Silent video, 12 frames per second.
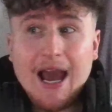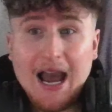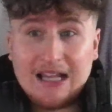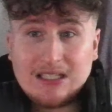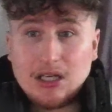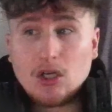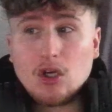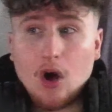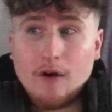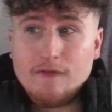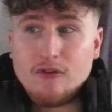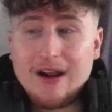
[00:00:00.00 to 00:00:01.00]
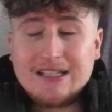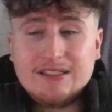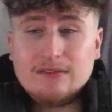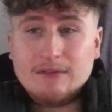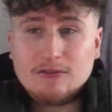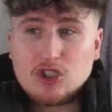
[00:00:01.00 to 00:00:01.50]
I did a lot of variety
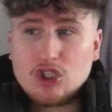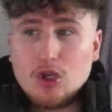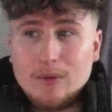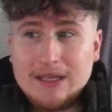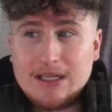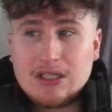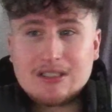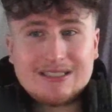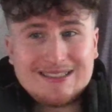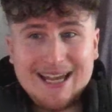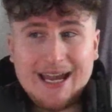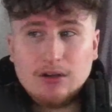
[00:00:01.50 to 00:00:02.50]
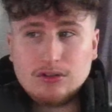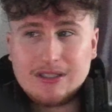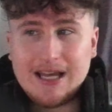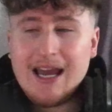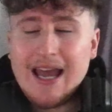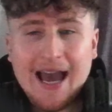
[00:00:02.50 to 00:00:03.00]
of different shooting styles and
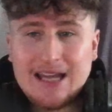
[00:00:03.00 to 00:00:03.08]
that,